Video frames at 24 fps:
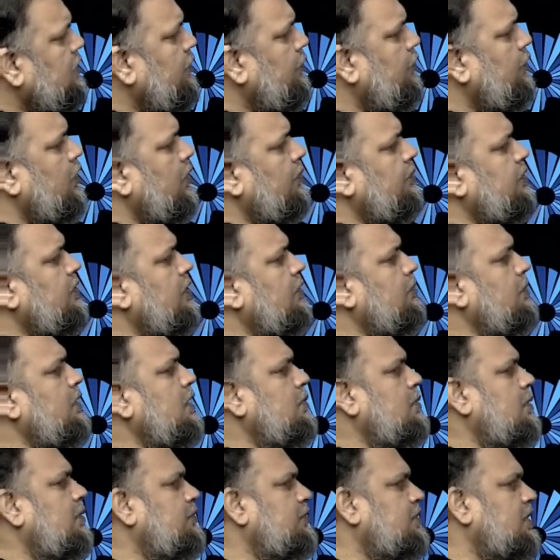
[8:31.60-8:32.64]
if you observe,
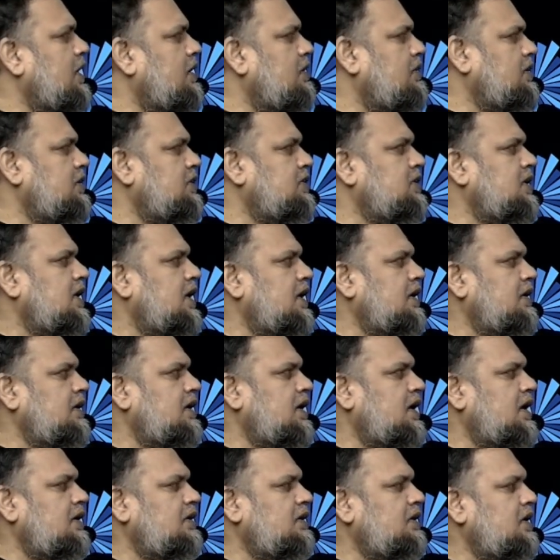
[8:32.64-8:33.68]
minimum salary is 9
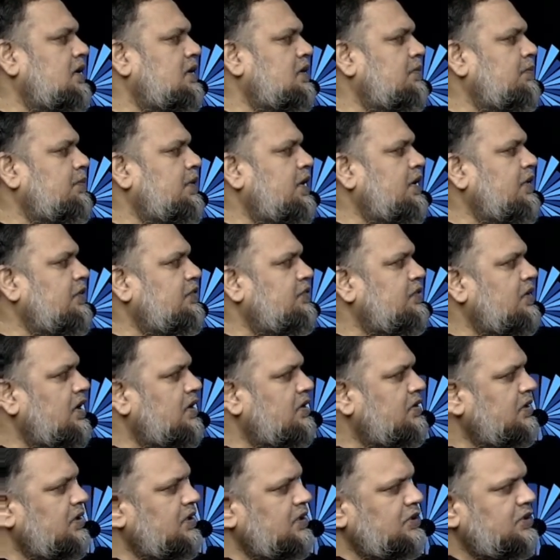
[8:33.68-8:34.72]
and then the median
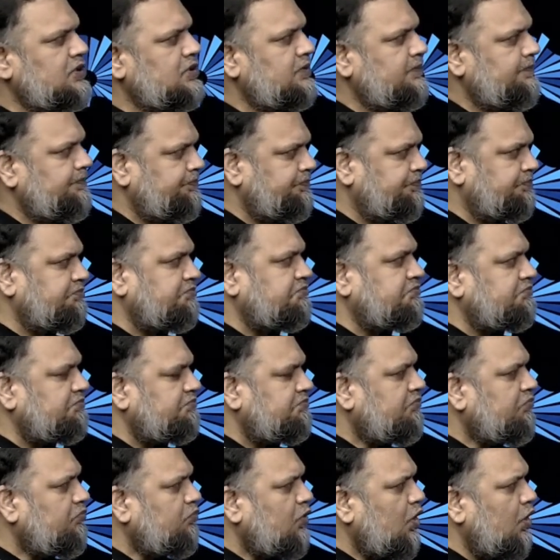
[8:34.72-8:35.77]
salary is
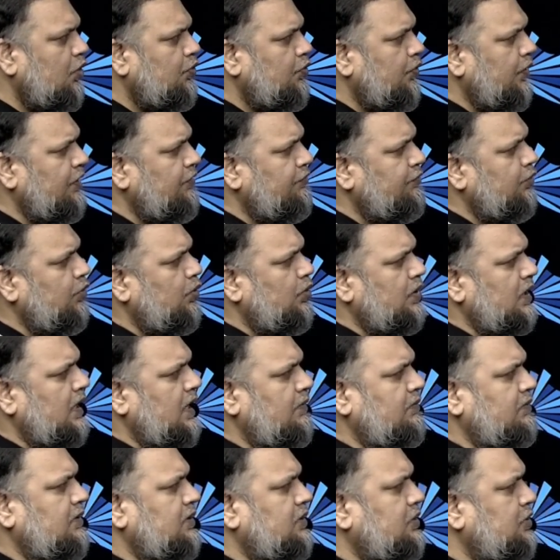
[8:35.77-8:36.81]
24,
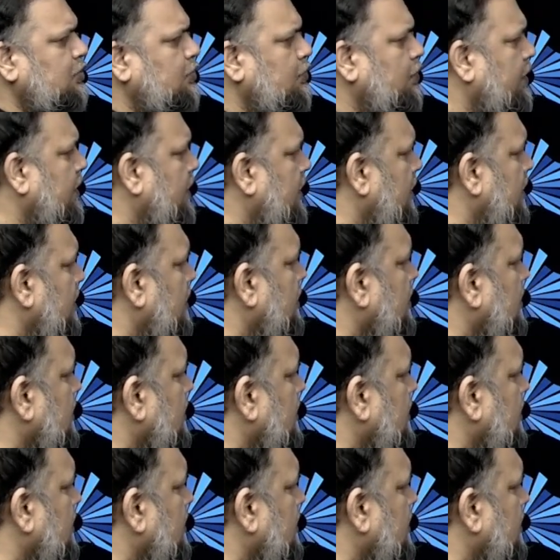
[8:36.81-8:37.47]
average is 20.